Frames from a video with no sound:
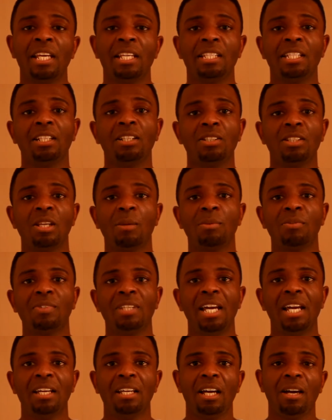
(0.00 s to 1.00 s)
Then on top of
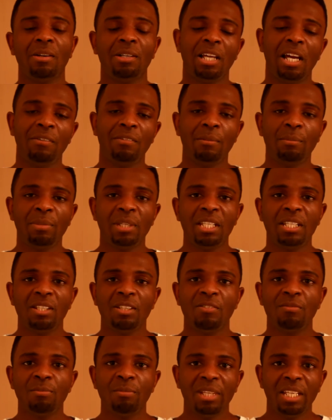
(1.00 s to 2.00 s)
that, I'd have a piece
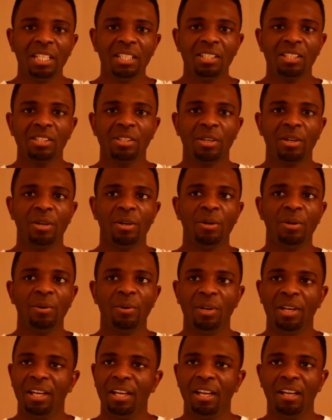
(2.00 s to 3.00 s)
of meat,
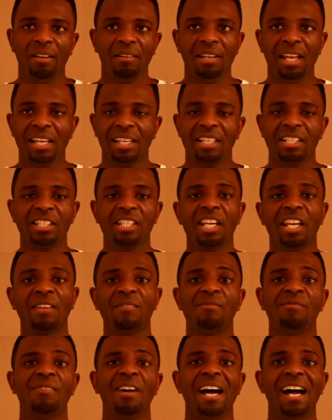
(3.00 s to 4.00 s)
so like a chicken
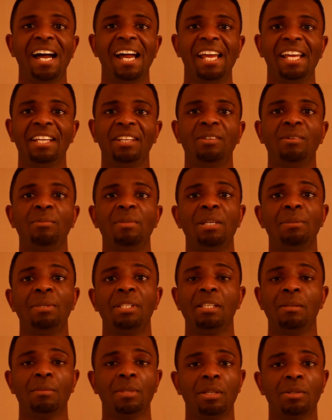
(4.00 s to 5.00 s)
thigh, or maybe
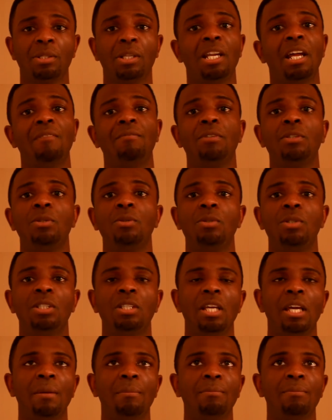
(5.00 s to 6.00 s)
sometimes I'll have two
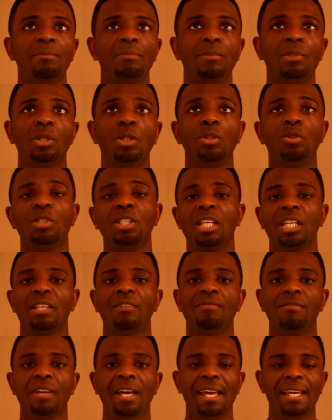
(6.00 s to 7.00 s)
chicken
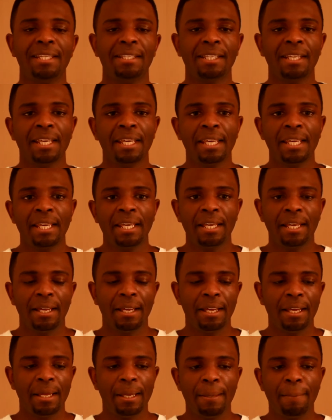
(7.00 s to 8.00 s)
thighs.
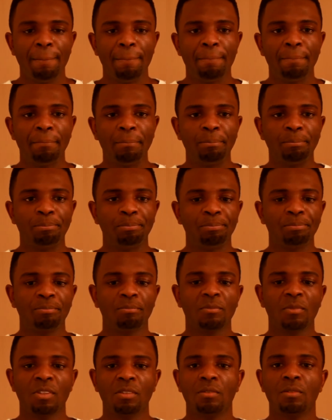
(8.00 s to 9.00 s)

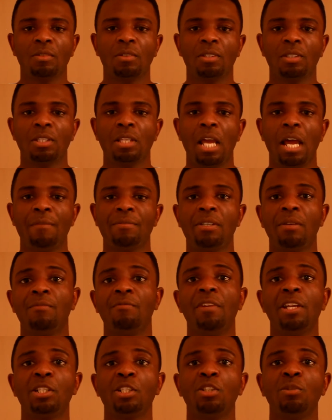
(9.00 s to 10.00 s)
Have some
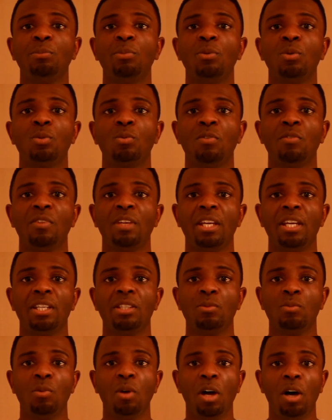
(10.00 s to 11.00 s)
vegetables with it
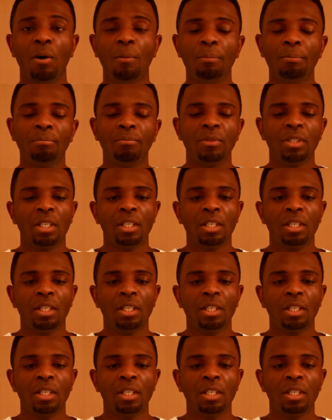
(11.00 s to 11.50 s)
as well.